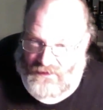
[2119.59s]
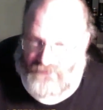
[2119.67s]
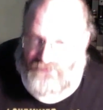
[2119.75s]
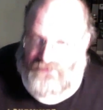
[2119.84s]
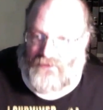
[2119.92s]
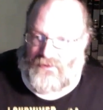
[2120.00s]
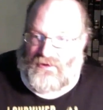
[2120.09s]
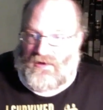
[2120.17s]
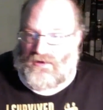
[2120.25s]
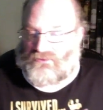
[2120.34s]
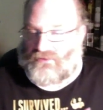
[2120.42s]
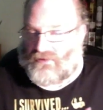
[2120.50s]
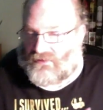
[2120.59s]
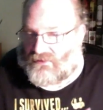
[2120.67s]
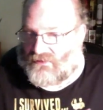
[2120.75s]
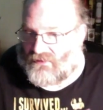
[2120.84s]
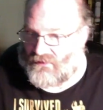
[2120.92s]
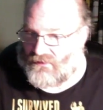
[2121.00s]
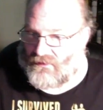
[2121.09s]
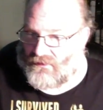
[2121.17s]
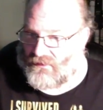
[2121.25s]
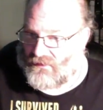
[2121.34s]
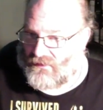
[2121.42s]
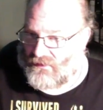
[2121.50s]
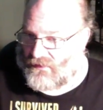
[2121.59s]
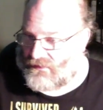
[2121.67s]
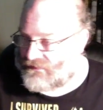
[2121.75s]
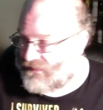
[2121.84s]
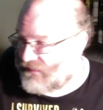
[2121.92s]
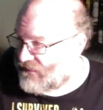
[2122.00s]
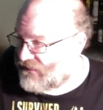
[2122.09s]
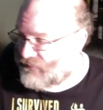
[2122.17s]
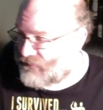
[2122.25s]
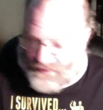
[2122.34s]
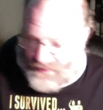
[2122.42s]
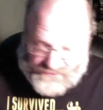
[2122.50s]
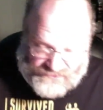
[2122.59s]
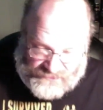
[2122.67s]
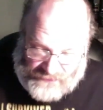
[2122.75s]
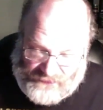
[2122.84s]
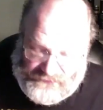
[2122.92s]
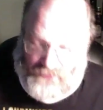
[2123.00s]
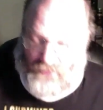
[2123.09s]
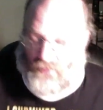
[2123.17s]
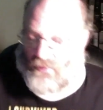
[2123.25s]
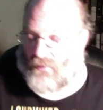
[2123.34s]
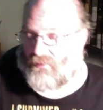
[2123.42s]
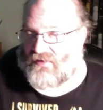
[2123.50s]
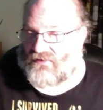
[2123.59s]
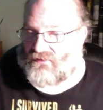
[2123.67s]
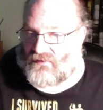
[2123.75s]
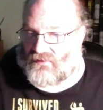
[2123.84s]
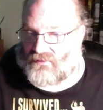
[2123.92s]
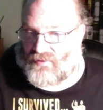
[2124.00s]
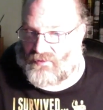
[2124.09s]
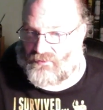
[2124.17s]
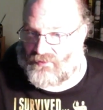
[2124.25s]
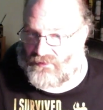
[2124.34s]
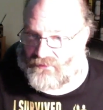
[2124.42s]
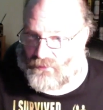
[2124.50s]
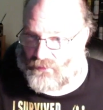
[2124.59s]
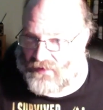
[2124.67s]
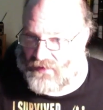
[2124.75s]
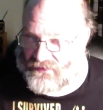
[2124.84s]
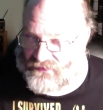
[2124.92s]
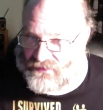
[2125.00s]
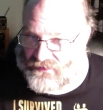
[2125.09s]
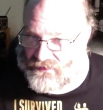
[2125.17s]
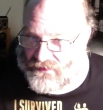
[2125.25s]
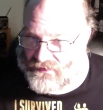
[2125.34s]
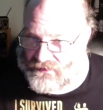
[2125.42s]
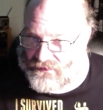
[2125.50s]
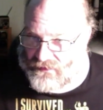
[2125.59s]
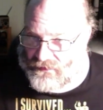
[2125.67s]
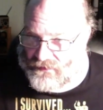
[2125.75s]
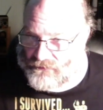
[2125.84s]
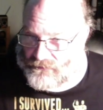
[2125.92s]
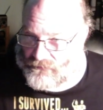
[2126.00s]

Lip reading: Geriatric. And then I branched off to a whole bunch of other people to watch. And then...